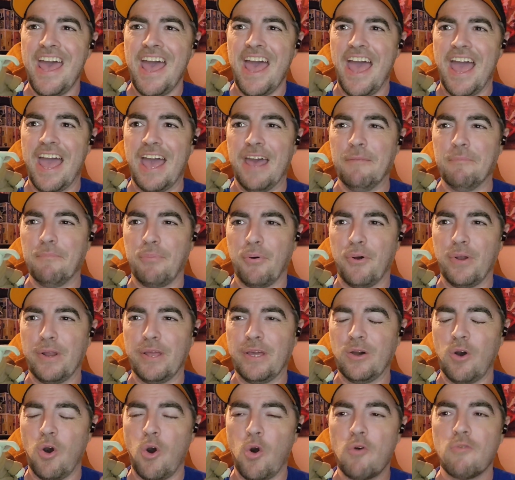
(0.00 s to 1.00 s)
and
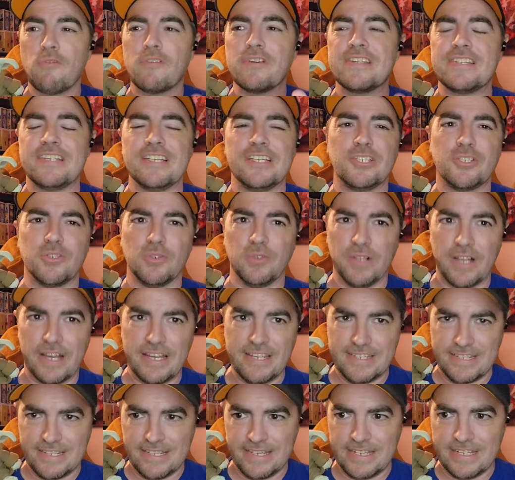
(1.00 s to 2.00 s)
putting over
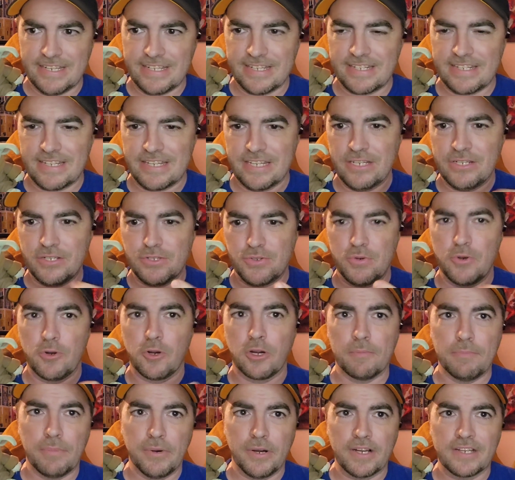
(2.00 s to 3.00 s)
sensualized things into
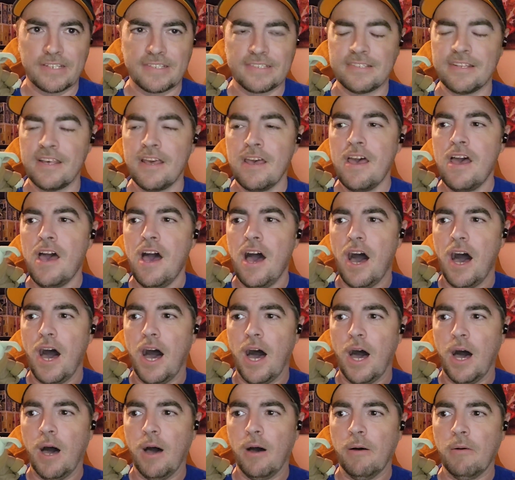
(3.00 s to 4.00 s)
her books.
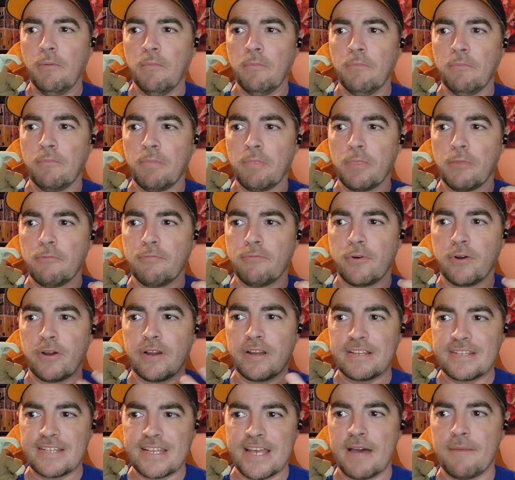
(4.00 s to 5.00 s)
For
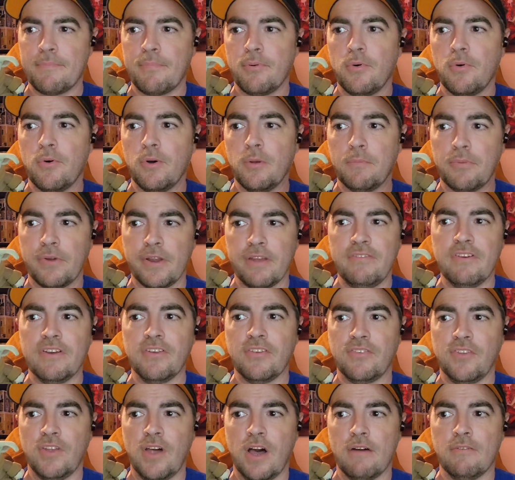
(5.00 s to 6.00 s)
example, in
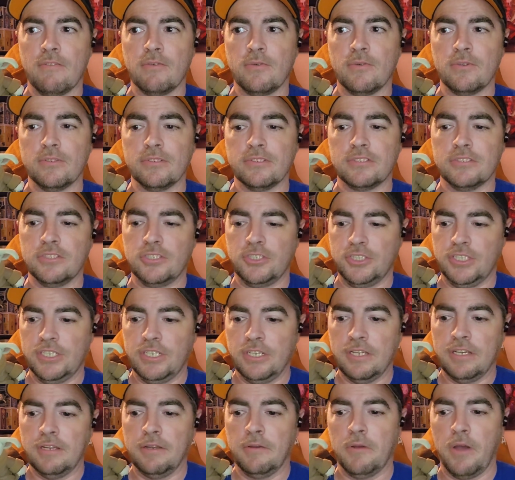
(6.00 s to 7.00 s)
previous novels,
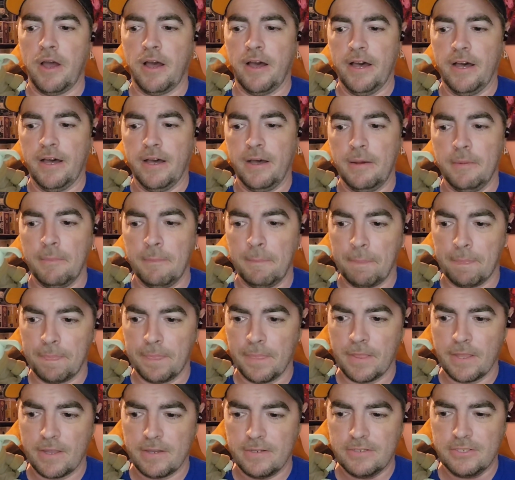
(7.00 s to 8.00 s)
she
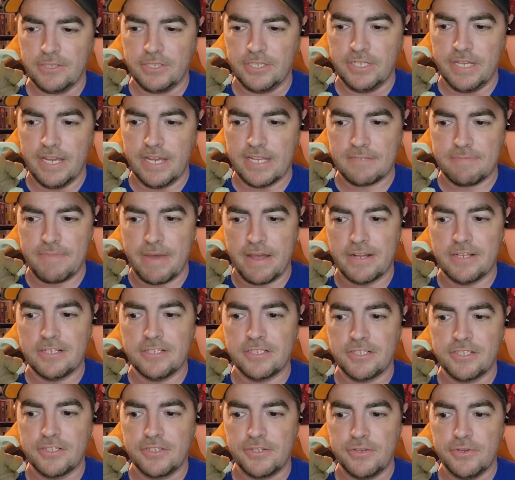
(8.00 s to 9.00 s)
has
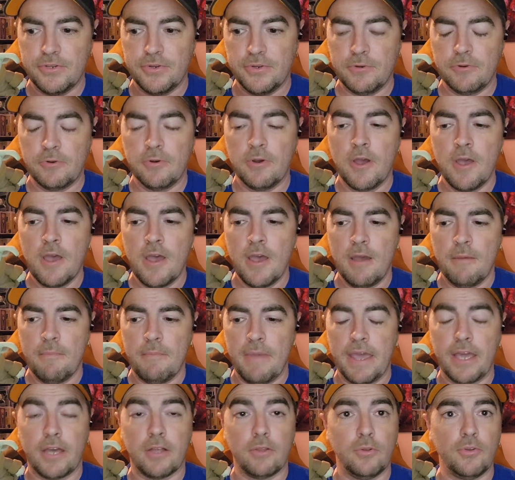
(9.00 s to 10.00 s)
managed to
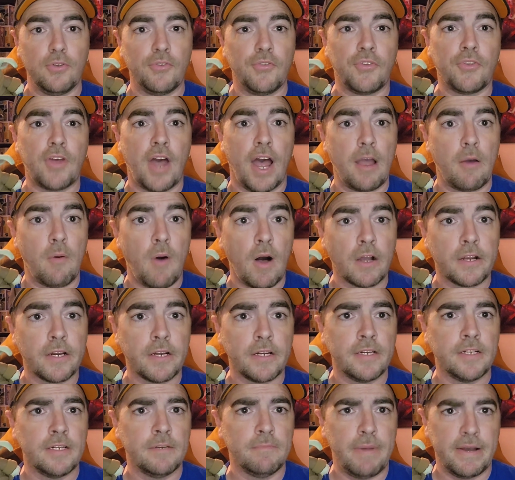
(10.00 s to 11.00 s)
make Luke
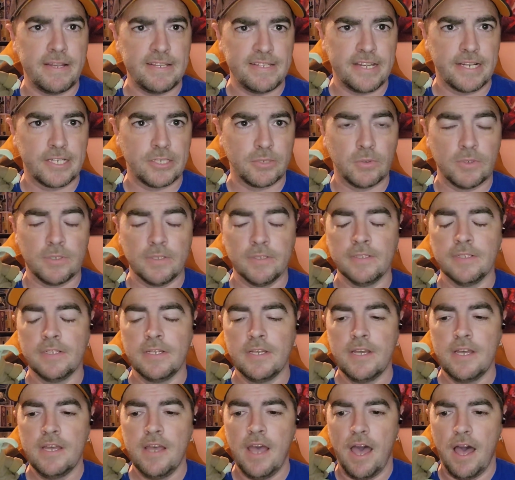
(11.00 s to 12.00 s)
Skywalker bisexual,
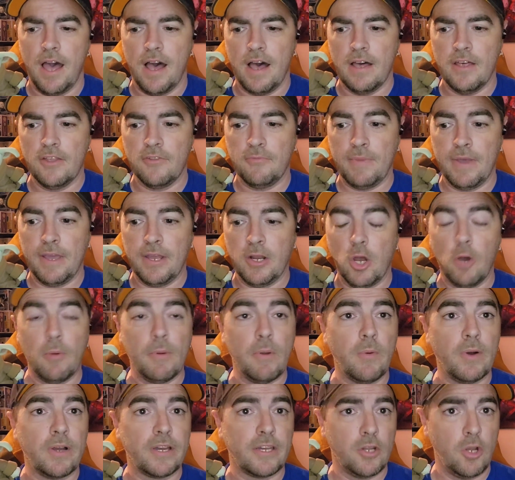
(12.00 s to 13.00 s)
has made
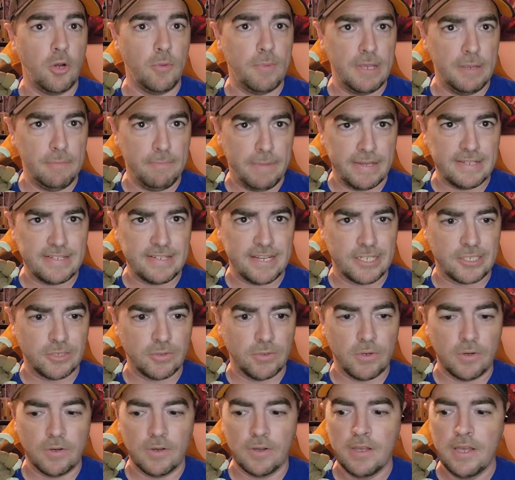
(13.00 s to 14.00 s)
Obi-Wan Kenobi
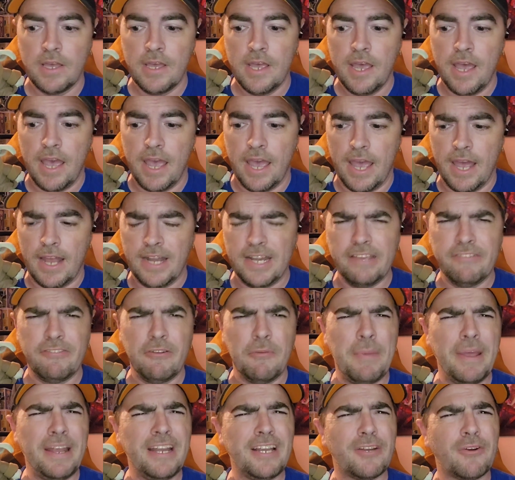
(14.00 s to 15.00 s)
bisexual, and
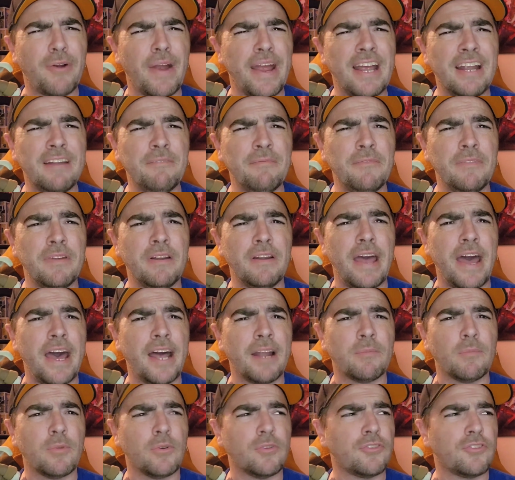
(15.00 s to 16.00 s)
even made Grand
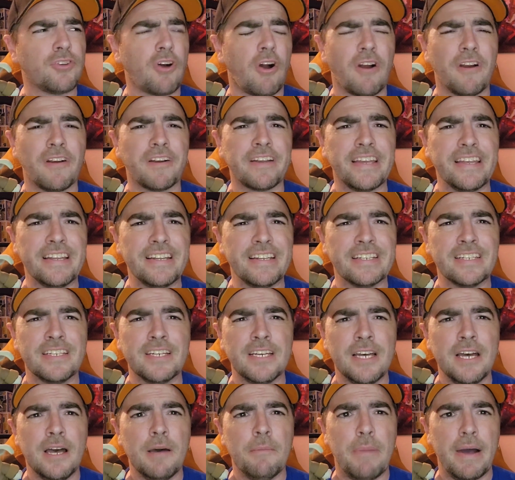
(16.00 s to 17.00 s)
Admiral Tarkin
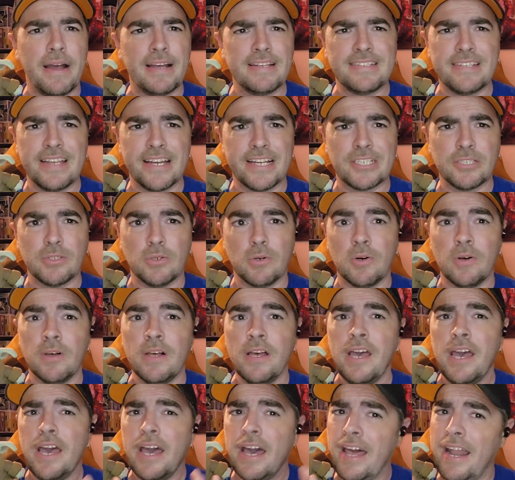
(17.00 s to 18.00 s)
bisexual.
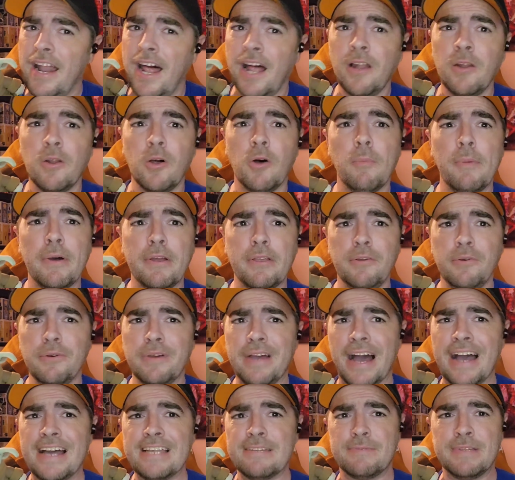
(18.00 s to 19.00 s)
And I don't know about you
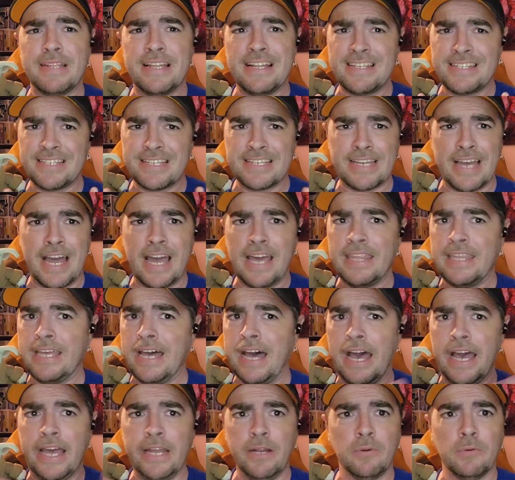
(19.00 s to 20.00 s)
guys, but that's a guy
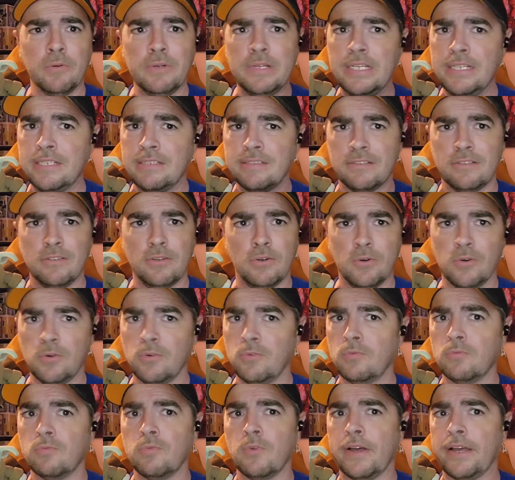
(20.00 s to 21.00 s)
that I don't need to
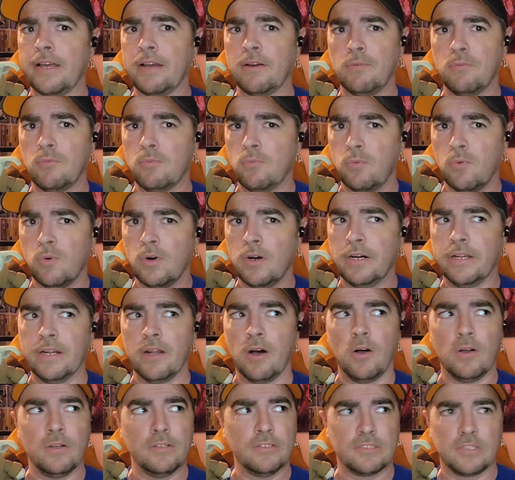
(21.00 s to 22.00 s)
know, like, what
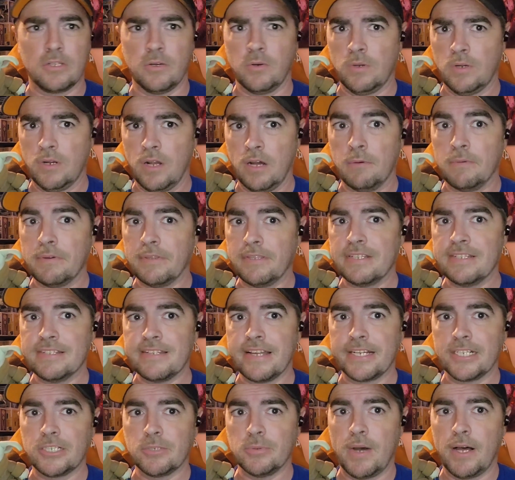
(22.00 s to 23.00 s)
all is going on with his
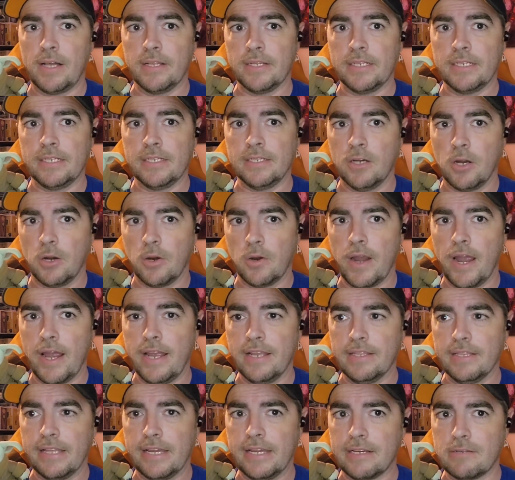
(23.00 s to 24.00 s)
sexuality. All
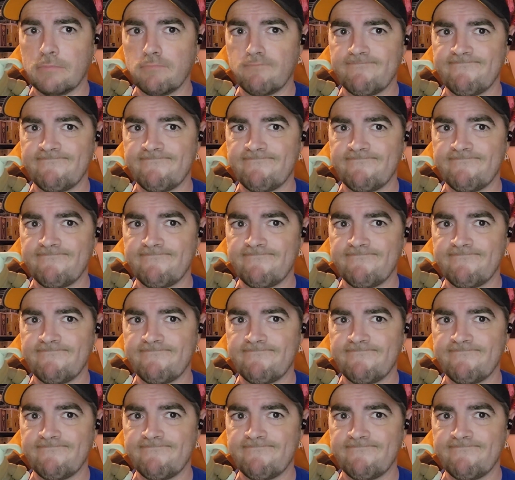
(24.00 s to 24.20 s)
right, like,